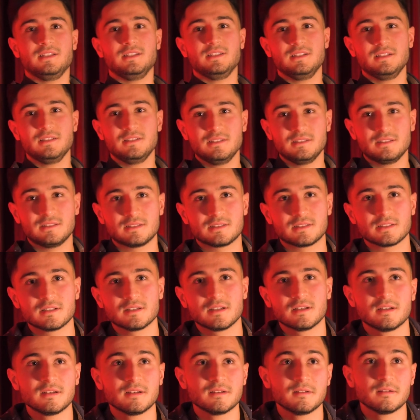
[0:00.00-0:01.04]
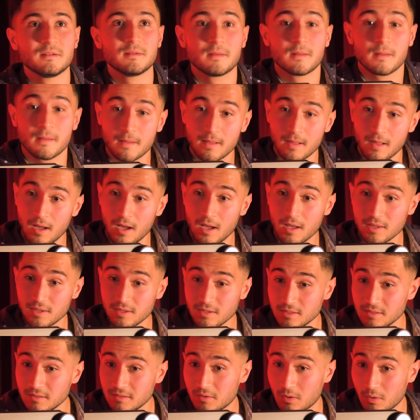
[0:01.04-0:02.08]
years, I
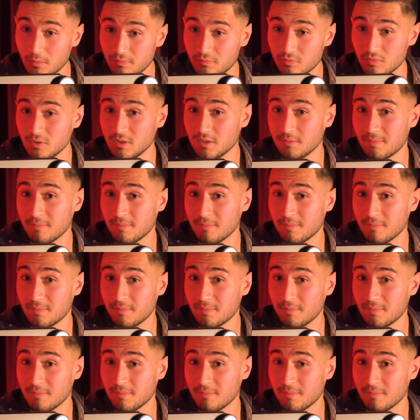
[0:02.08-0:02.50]
think hopefully